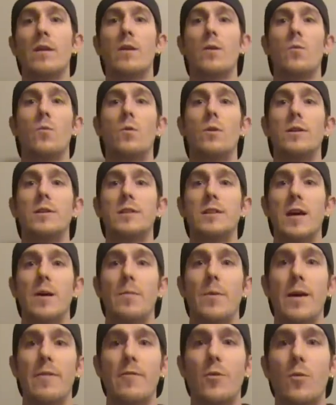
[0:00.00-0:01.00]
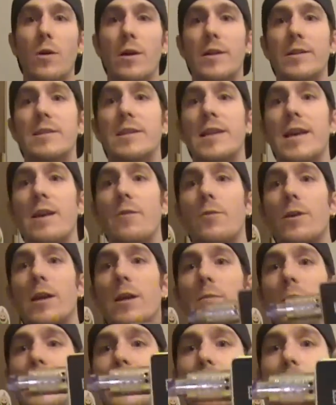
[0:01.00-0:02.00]
What's up, everyone? Today we're
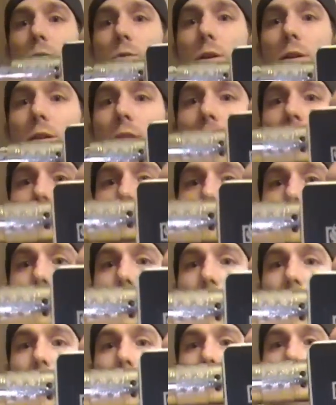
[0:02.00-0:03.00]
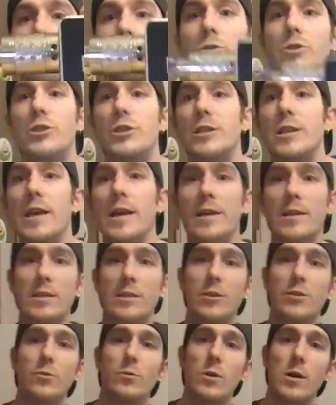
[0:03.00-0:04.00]
going to be doing the Dovpo
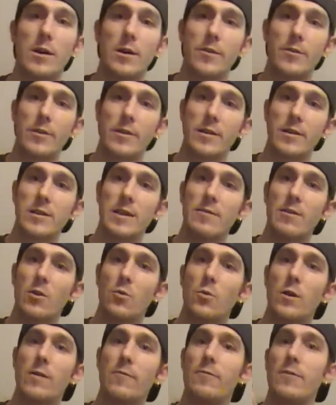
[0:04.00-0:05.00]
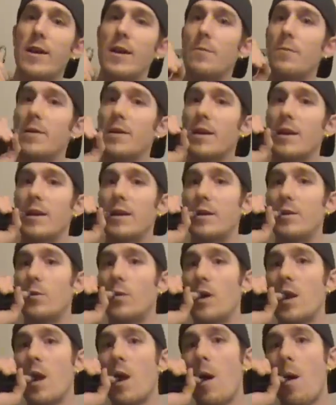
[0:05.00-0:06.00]
GX-200. Let's have a quick vape and get
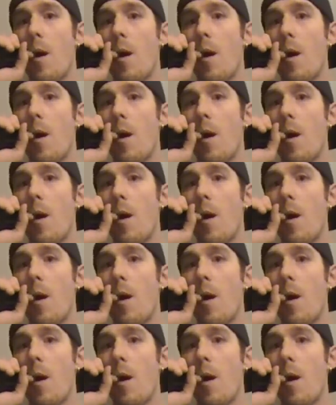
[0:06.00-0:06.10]
into it.